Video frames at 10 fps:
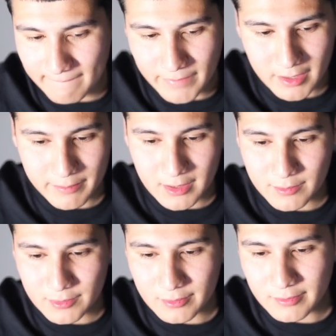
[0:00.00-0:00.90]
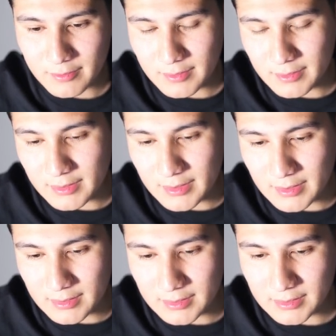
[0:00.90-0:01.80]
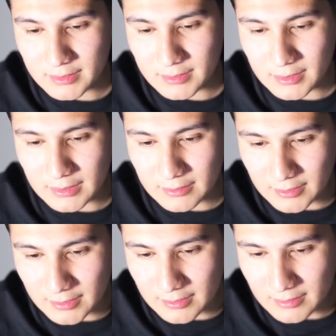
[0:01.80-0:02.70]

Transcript: very minimal. Look,